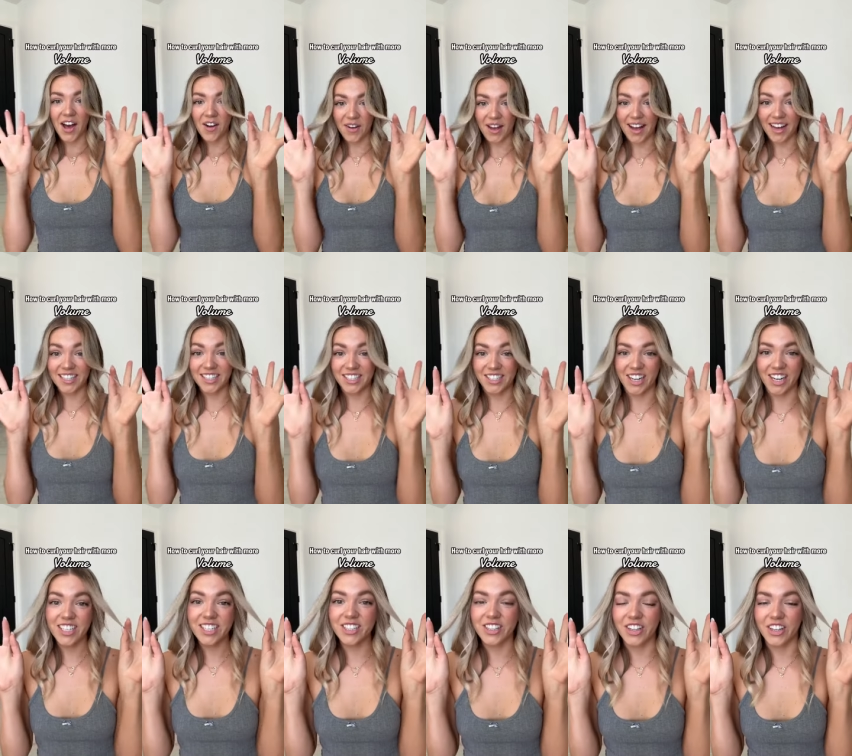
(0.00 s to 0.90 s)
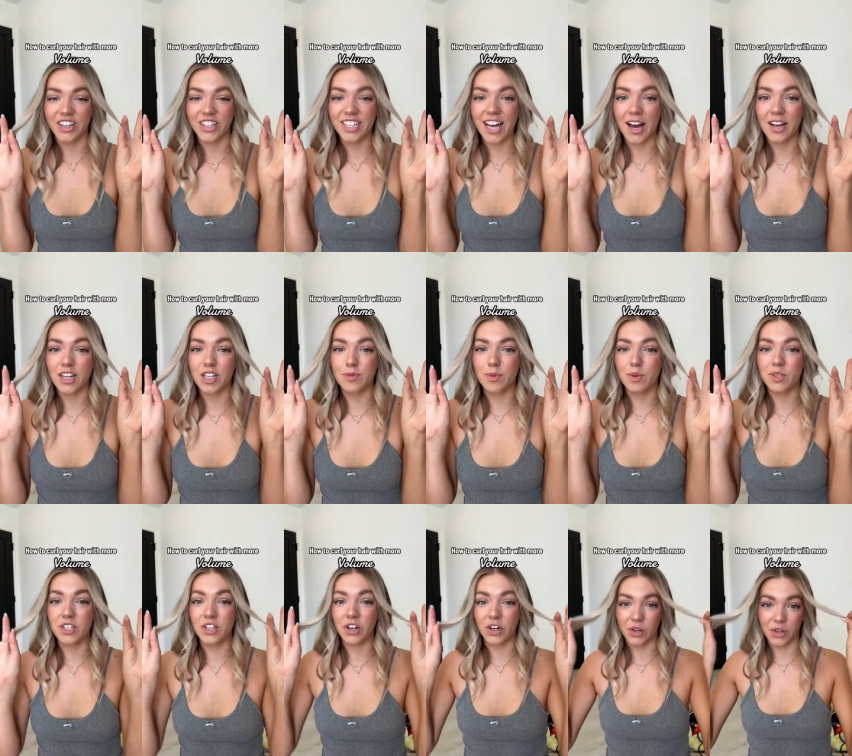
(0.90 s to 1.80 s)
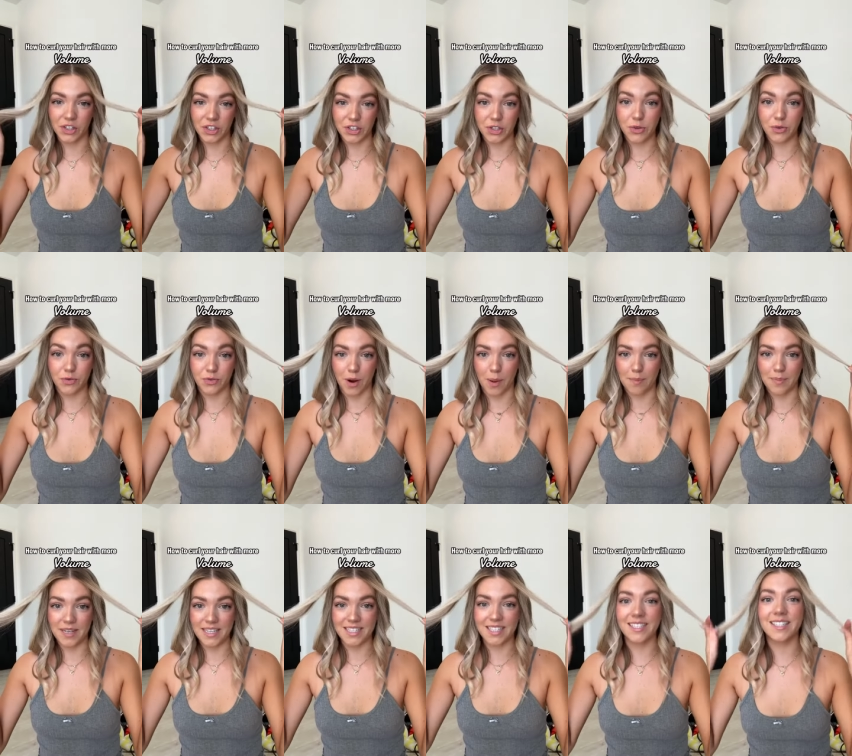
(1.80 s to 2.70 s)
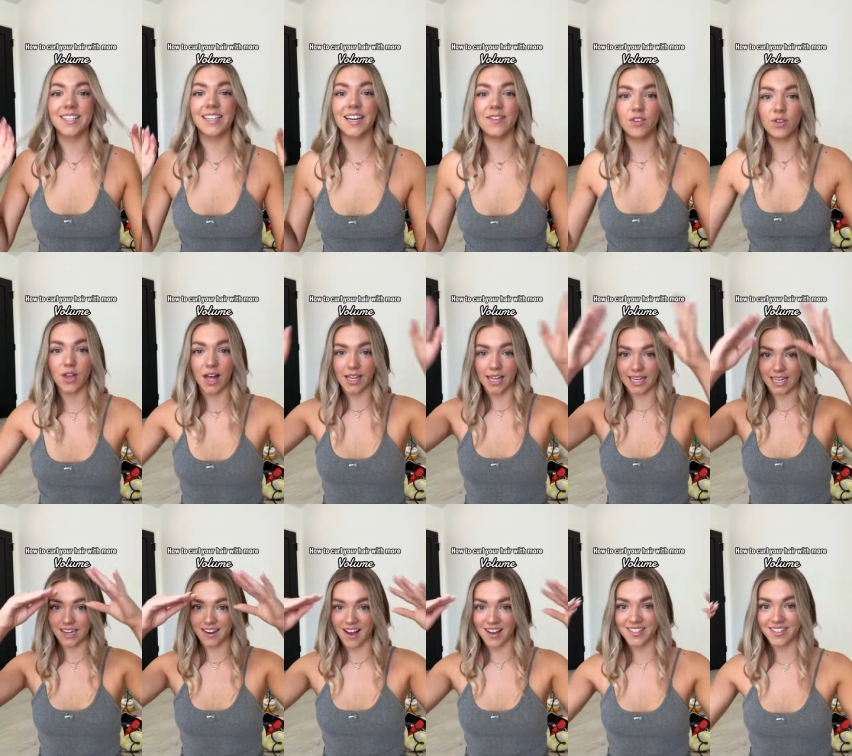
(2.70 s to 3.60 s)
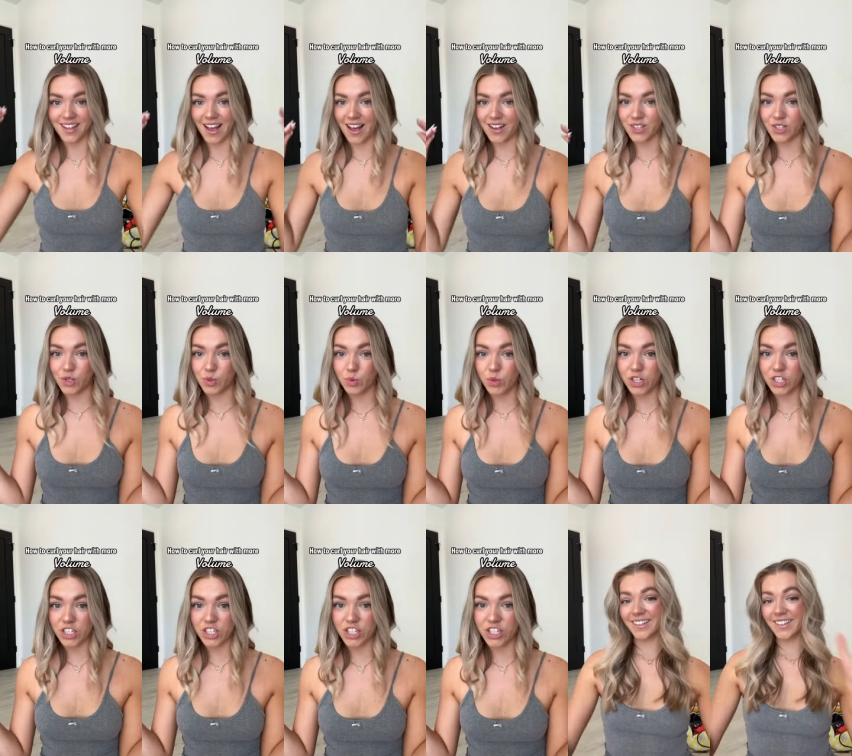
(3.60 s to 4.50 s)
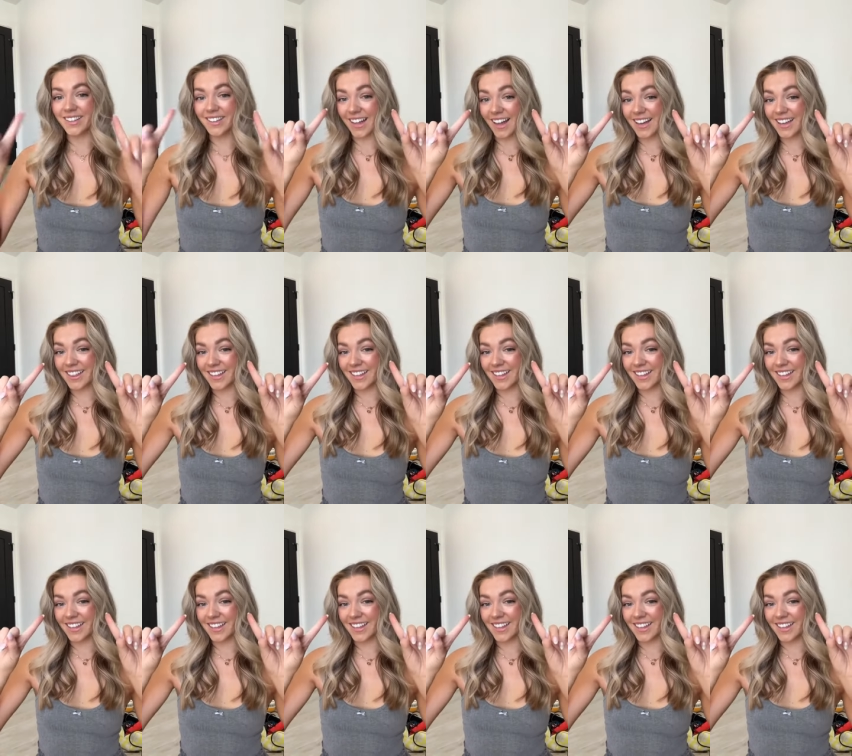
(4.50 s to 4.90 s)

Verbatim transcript: Okay, I just learned how you're supposed to curl your two front pieces to give you that like nice S swoosh, like